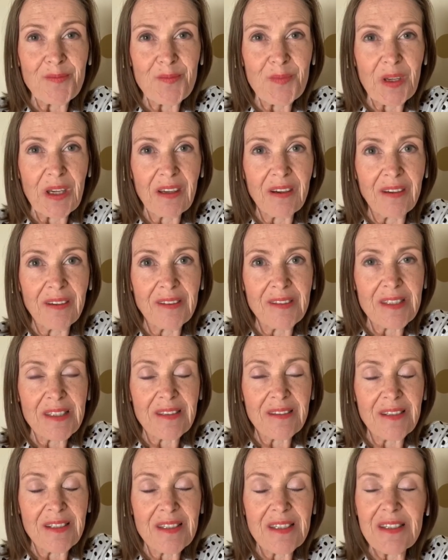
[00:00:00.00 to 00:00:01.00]

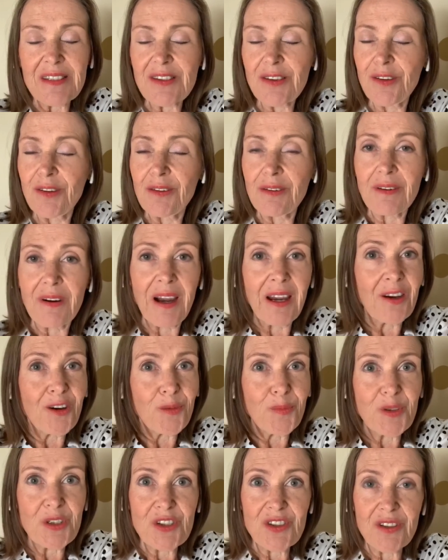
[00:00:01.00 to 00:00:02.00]
because this is a great
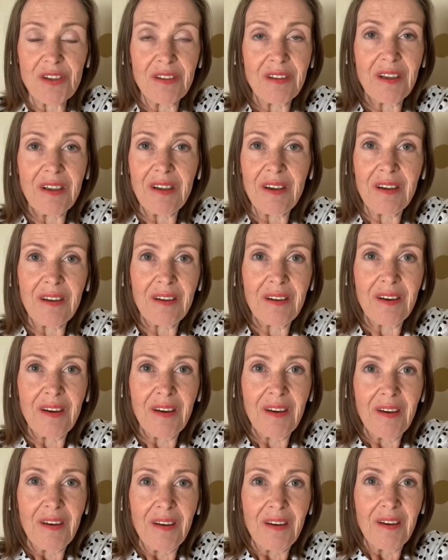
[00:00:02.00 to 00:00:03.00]
opportunity
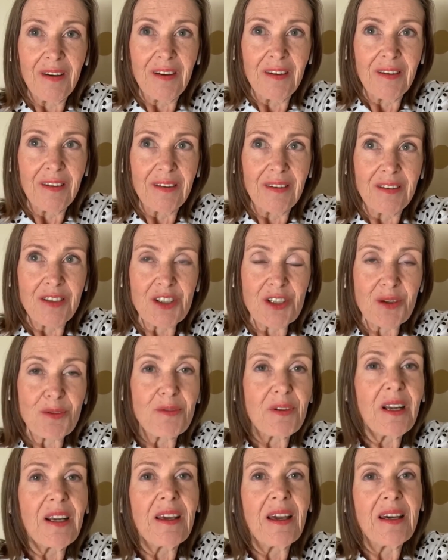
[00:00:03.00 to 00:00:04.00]
to
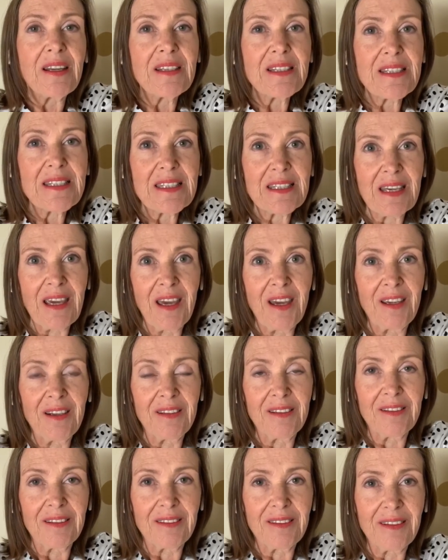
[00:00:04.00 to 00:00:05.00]
really
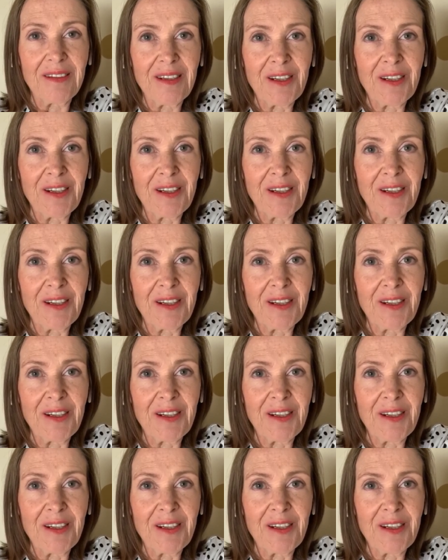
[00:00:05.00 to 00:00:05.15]
understand